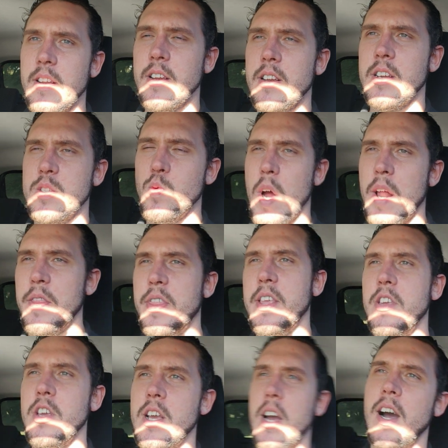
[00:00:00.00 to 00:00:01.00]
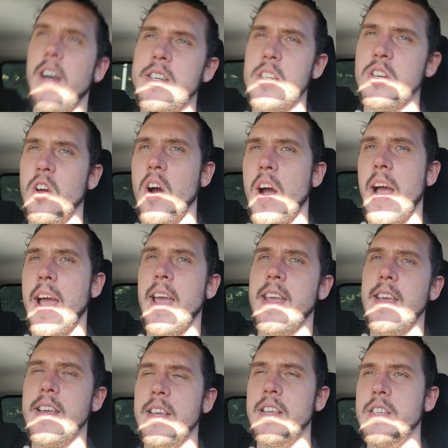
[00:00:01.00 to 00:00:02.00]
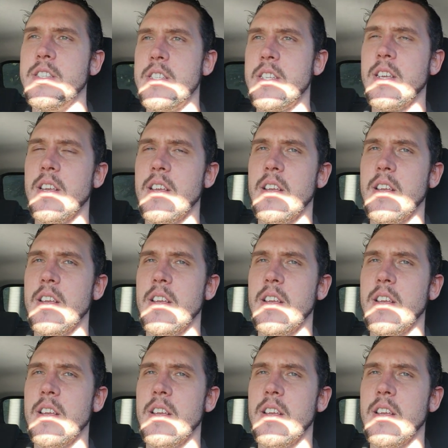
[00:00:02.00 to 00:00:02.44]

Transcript: Because one thing you can't deny is